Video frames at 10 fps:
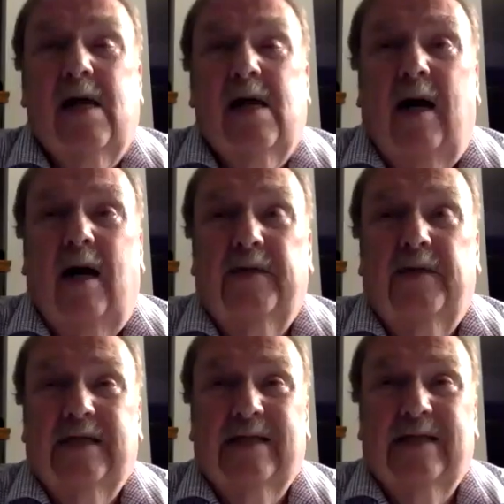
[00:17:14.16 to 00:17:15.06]
of the
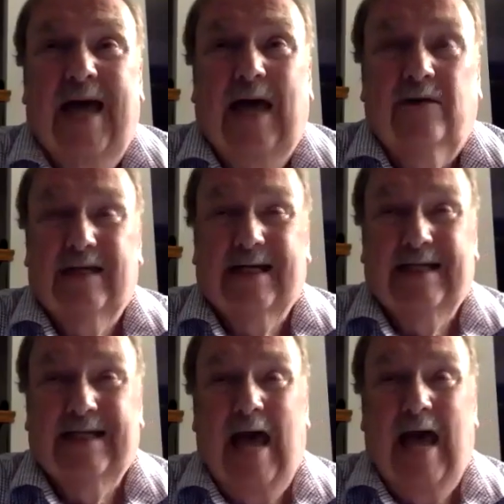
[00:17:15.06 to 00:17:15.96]
disaster, the
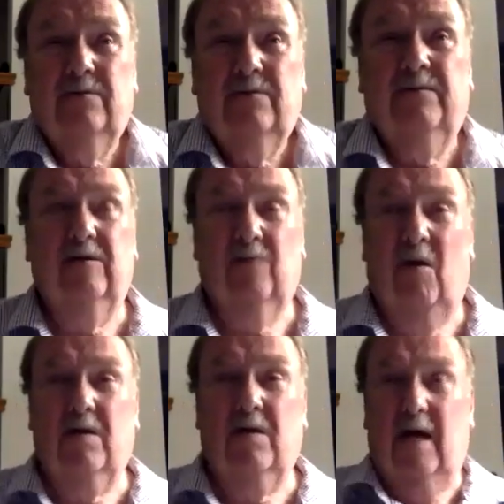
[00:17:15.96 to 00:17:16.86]
catastrophe, is
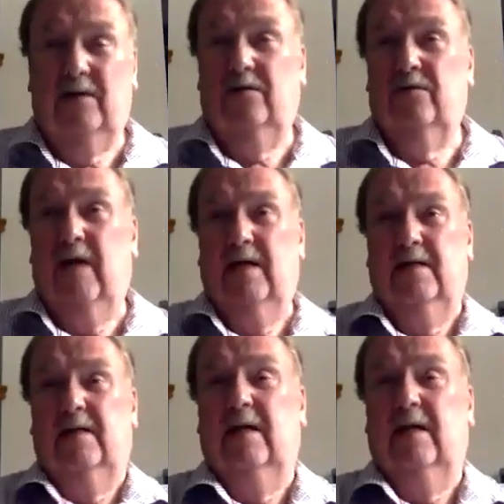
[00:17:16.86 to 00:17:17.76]
all
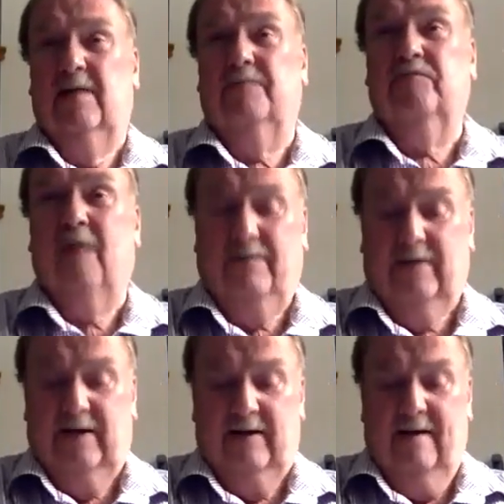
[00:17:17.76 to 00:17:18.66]
concentrated in the
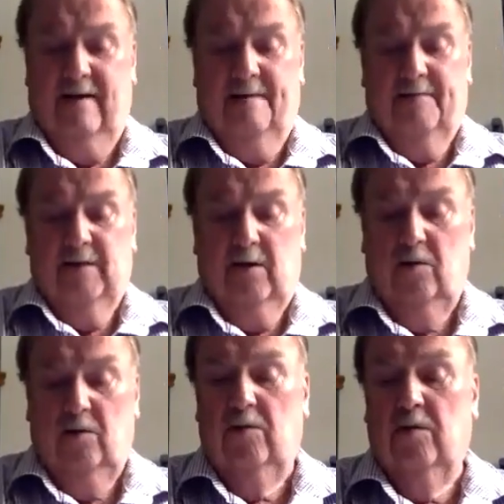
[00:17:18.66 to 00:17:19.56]
prophet,
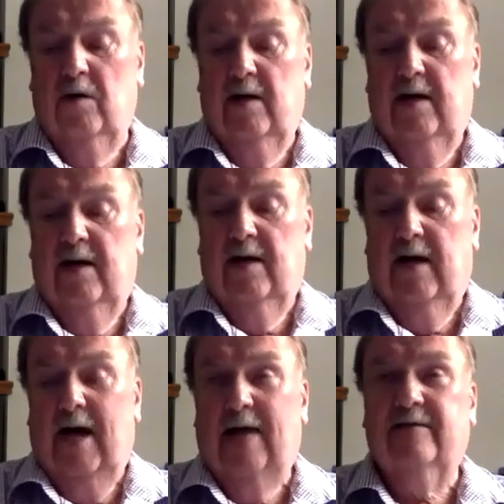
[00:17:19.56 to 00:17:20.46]
who
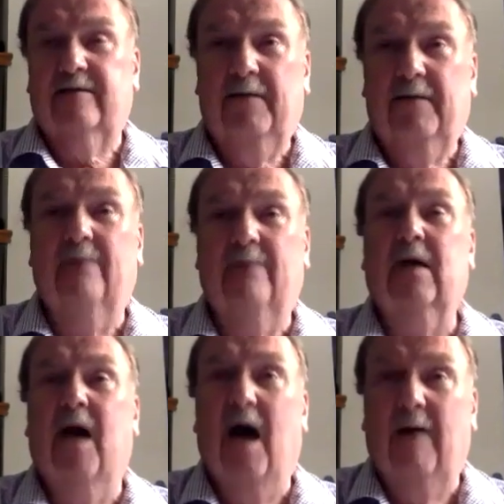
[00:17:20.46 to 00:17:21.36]
has something of a
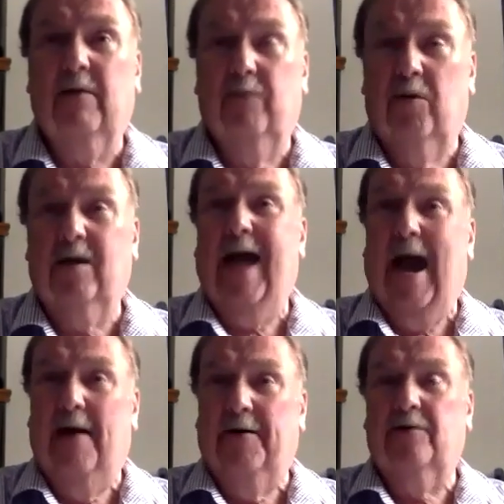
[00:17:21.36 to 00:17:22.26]
comic book
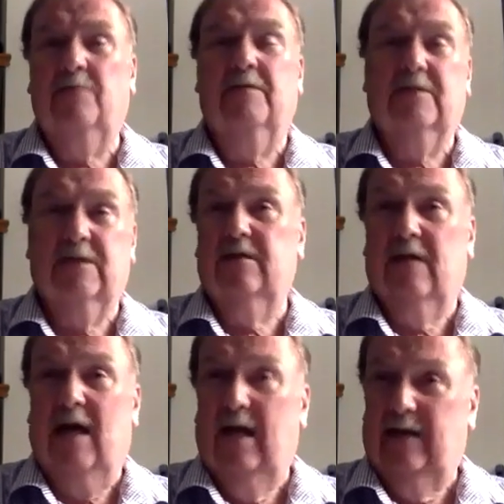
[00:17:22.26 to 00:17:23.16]
character, which is,
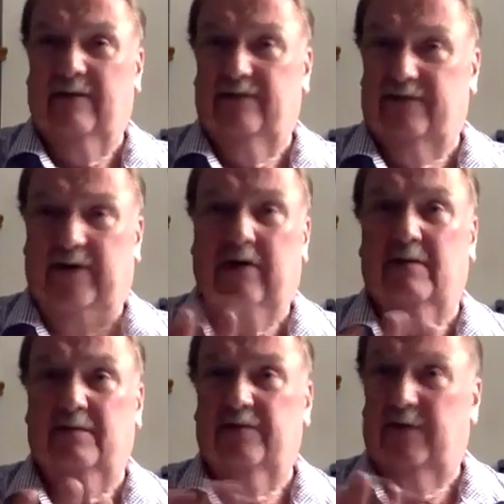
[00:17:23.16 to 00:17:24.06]
I think, very,
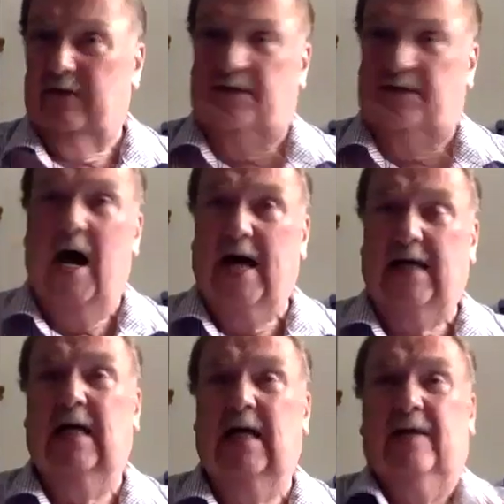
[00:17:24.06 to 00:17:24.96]
very
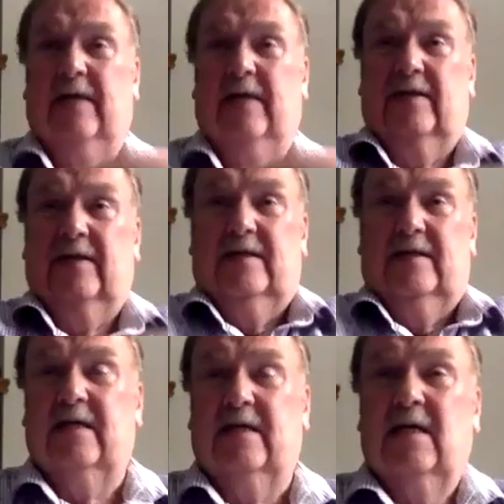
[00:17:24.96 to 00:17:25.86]
fine. I think this is
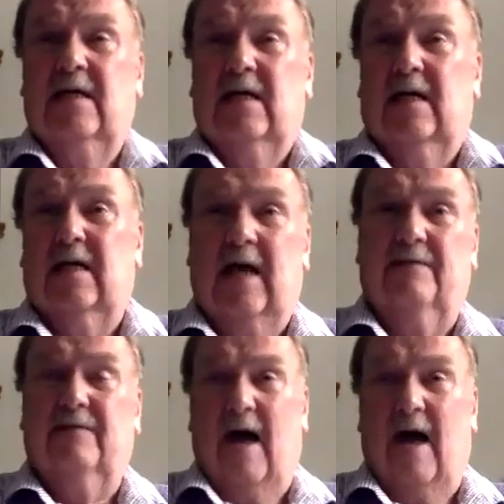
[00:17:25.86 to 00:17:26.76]
a kind
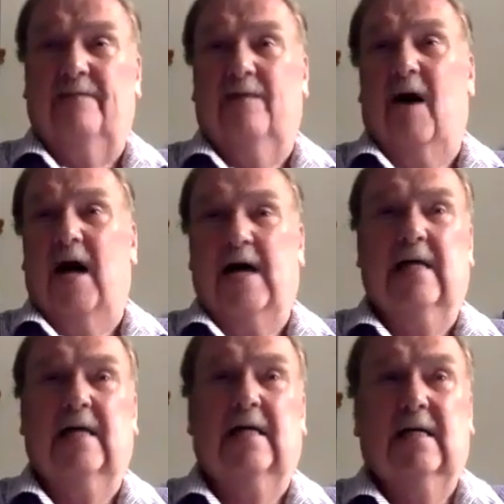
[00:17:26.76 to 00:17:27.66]
of sci-fi
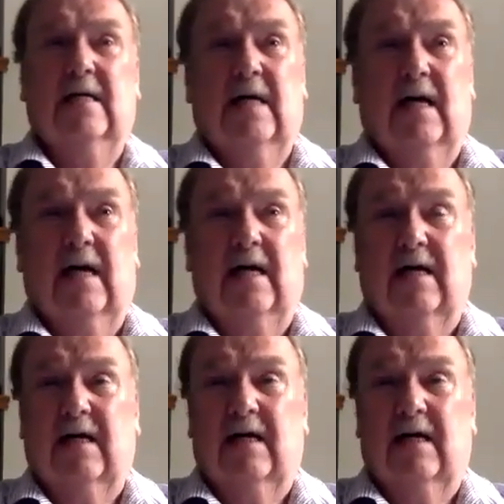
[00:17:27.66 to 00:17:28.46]
uh,